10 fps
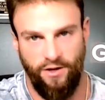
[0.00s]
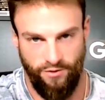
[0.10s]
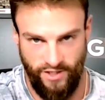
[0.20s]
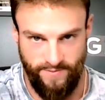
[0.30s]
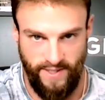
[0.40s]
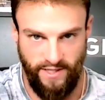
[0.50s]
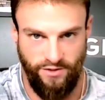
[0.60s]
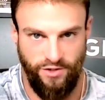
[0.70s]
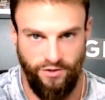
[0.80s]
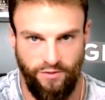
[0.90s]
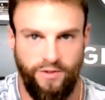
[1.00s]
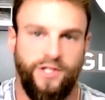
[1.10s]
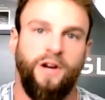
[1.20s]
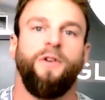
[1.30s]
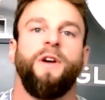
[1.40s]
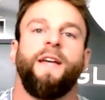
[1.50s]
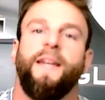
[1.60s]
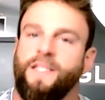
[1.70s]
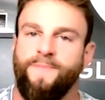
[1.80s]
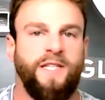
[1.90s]
you're only spending 2. So
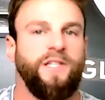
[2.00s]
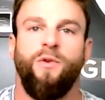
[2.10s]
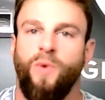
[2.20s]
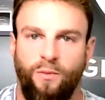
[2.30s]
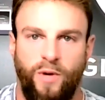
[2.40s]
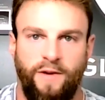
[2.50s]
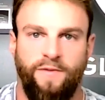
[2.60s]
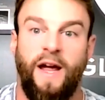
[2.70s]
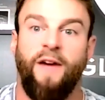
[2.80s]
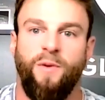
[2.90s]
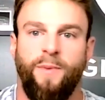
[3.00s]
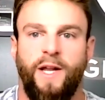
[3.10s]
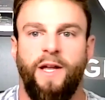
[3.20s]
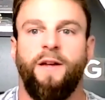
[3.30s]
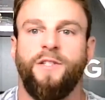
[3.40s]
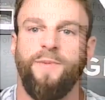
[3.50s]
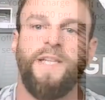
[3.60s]
it's basically a win-win for everybody. So